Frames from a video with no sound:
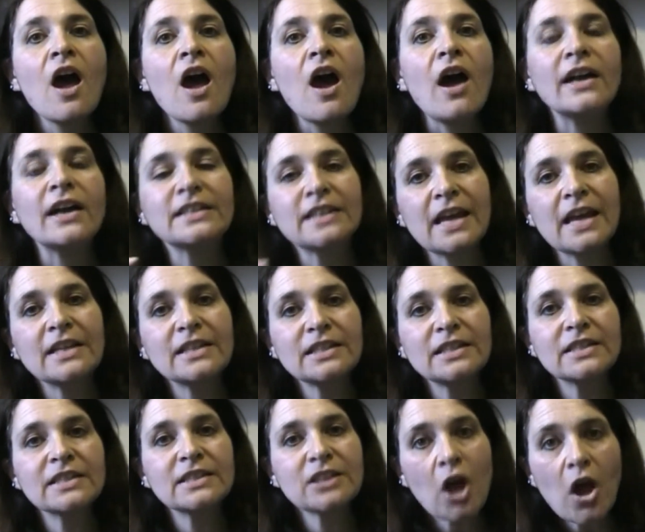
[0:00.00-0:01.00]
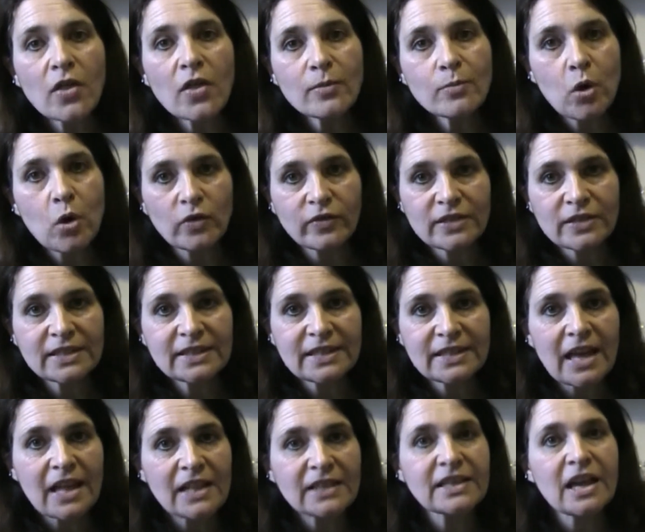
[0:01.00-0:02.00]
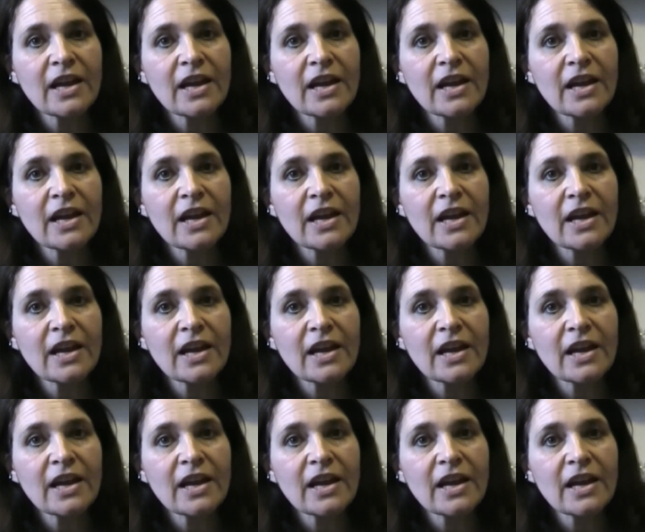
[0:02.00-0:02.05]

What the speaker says: I tend to start them off in cells.